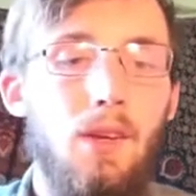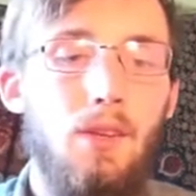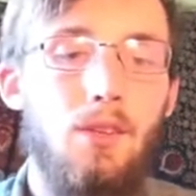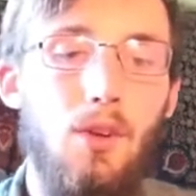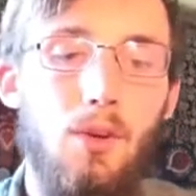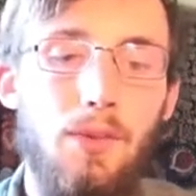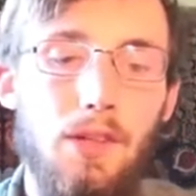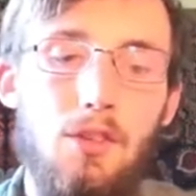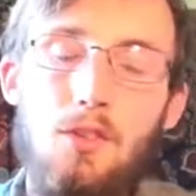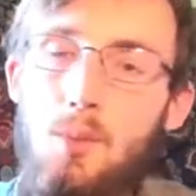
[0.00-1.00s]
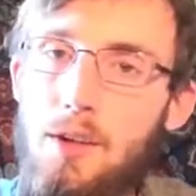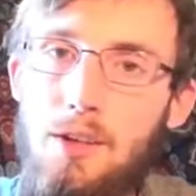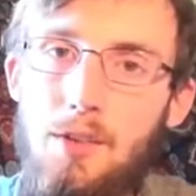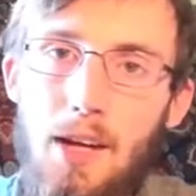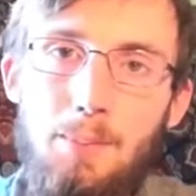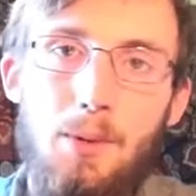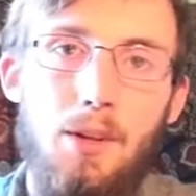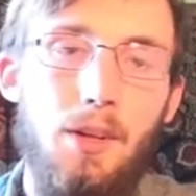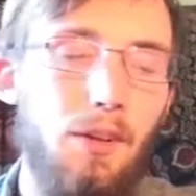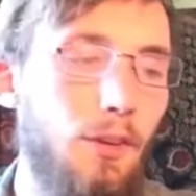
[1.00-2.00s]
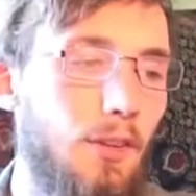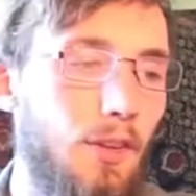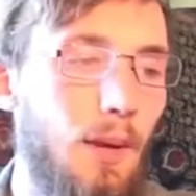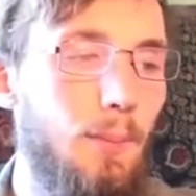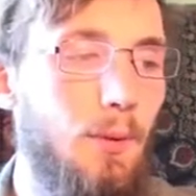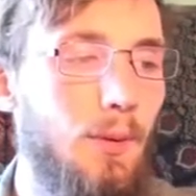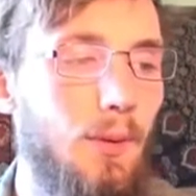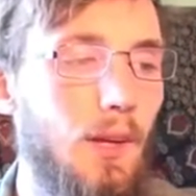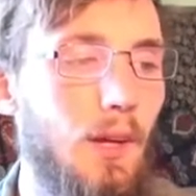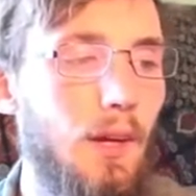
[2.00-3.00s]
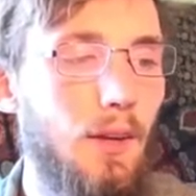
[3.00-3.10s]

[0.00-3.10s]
So that's just one example. Another example,